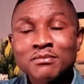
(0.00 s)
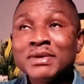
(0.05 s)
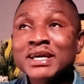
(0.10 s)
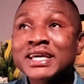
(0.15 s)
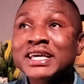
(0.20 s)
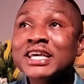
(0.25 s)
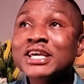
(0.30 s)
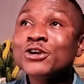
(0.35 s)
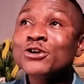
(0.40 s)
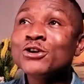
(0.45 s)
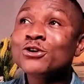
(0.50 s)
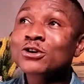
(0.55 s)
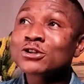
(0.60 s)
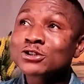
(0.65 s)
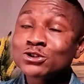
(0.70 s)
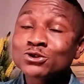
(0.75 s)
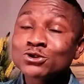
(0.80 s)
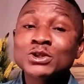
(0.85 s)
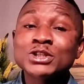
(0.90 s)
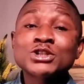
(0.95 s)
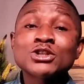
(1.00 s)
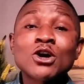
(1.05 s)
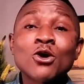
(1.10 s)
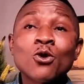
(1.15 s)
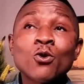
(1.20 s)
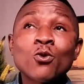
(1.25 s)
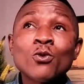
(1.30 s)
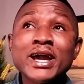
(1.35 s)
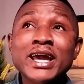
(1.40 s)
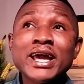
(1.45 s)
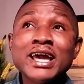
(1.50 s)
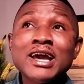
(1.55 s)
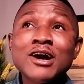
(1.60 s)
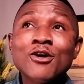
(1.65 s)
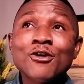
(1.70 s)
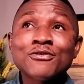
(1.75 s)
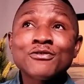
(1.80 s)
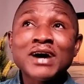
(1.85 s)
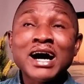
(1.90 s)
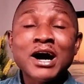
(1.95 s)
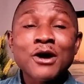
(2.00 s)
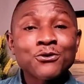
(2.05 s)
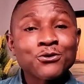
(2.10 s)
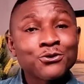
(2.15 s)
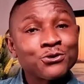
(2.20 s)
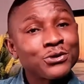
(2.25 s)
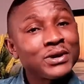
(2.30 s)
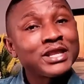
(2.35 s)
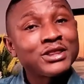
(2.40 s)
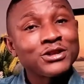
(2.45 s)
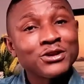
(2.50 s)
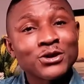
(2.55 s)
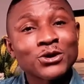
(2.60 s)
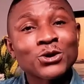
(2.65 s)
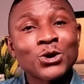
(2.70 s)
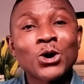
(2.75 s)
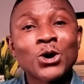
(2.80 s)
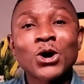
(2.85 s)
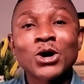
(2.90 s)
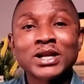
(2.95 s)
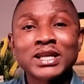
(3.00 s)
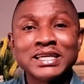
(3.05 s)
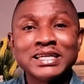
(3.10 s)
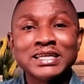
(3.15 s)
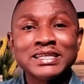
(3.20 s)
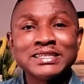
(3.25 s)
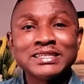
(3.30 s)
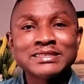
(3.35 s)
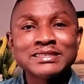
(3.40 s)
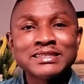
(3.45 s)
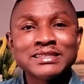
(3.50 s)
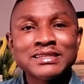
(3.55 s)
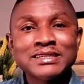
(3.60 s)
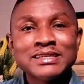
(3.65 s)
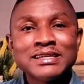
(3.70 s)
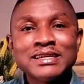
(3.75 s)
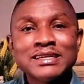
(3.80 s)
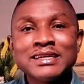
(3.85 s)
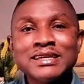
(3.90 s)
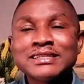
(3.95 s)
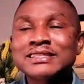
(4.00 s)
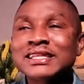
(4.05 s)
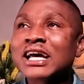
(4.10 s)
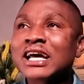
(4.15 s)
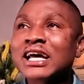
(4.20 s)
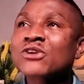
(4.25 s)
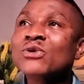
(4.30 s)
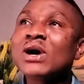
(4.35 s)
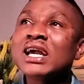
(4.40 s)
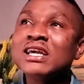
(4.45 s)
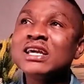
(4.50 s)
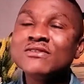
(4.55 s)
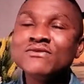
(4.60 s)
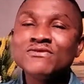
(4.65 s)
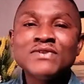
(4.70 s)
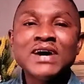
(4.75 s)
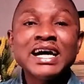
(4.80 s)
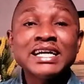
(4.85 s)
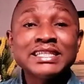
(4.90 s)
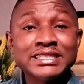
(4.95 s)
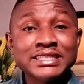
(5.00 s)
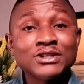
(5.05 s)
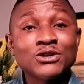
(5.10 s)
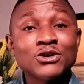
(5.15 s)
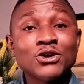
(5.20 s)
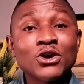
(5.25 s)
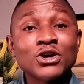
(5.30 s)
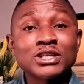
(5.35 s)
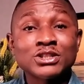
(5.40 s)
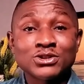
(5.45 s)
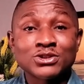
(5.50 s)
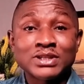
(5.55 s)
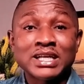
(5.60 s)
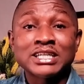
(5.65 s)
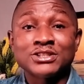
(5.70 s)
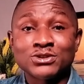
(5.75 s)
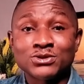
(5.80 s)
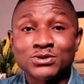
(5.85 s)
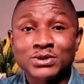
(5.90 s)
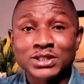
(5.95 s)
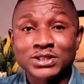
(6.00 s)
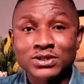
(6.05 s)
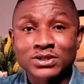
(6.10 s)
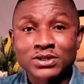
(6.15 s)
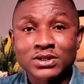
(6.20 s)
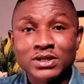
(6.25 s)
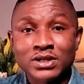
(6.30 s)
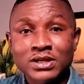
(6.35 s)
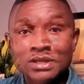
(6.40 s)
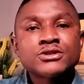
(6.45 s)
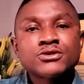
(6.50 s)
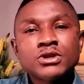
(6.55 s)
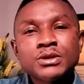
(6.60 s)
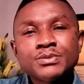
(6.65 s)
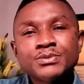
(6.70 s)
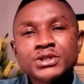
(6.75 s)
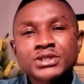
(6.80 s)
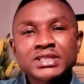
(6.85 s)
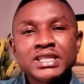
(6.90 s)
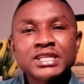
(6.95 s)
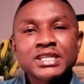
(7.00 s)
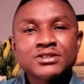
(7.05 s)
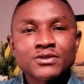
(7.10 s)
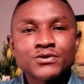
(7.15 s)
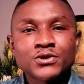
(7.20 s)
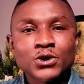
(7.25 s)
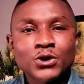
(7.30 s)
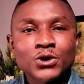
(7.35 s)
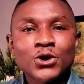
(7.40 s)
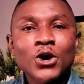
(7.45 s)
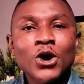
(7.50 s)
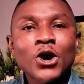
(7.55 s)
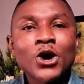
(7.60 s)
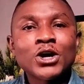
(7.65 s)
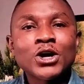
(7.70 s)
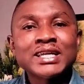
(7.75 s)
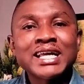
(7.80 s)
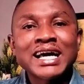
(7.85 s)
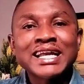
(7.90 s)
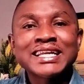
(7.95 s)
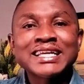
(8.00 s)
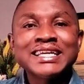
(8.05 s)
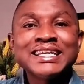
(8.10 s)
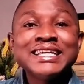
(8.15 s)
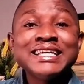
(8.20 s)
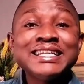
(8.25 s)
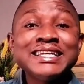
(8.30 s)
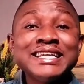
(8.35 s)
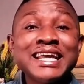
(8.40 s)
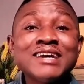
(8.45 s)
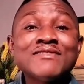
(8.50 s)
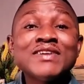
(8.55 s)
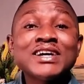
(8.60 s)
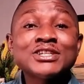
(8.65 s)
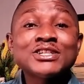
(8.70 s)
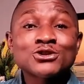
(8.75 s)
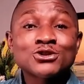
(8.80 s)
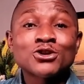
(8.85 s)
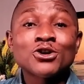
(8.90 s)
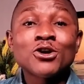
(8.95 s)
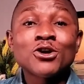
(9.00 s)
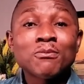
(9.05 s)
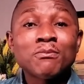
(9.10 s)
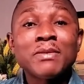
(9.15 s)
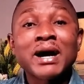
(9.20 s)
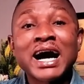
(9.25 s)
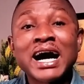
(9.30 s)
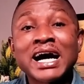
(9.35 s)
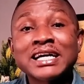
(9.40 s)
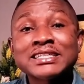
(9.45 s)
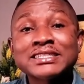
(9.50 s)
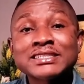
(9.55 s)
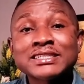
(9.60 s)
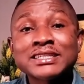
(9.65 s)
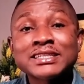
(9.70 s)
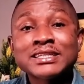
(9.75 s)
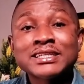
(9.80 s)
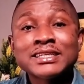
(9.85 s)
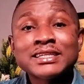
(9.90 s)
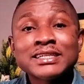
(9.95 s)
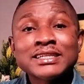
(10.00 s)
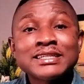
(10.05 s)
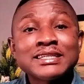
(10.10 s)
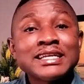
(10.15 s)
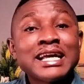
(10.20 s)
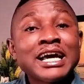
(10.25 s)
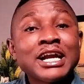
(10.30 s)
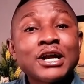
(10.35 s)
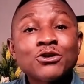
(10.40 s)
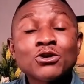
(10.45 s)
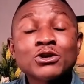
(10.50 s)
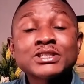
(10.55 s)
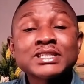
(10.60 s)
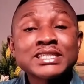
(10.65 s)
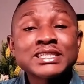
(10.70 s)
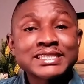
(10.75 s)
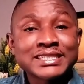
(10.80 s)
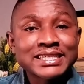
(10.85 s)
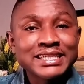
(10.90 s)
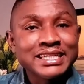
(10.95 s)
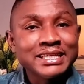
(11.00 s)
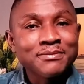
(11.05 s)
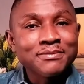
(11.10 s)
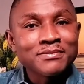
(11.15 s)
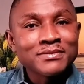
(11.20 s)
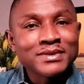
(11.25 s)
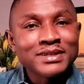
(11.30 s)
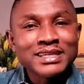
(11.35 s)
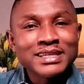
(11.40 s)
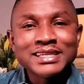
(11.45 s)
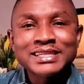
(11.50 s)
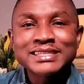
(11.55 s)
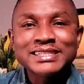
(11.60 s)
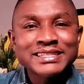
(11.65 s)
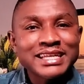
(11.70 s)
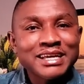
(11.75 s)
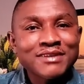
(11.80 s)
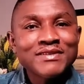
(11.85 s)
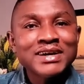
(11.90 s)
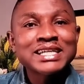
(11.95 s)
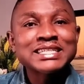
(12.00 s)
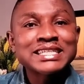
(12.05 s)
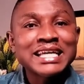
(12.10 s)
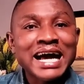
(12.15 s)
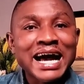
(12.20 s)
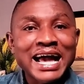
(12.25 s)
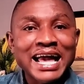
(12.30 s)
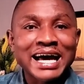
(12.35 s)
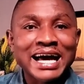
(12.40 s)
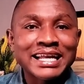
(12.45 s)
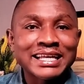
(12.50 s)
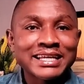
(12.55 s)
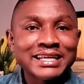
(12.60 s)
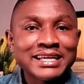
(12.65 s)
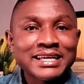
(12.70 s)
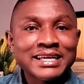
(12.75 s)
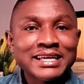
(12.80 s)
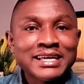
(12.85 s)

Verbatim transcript: making your situation aware of how great your God is, it's like you are inviting God into that situation. And scripture says of your God that He never slumbers, neither does He sleep. He is never tired.